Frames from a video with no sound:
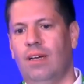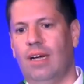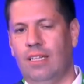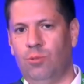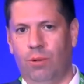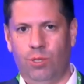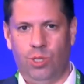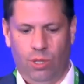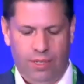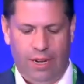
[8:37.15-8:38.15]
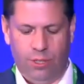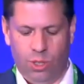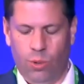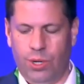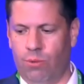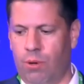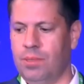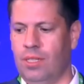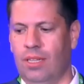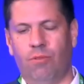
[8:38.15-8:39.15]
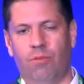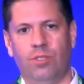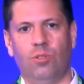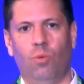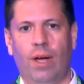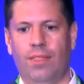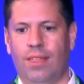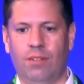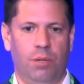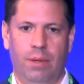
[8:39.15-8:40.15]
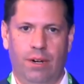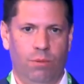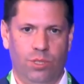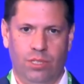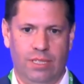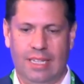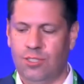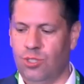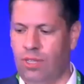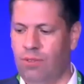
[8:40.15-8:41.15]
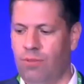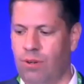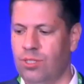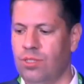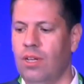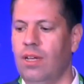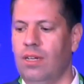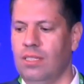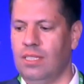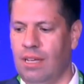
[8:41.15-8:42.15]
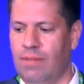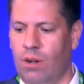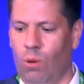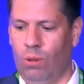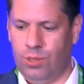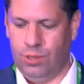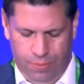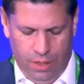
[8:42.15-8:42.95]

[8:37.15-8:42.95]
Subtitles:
and the drill results that I showed you represent the first 1,000 meter, which is essentially the first 7 holes.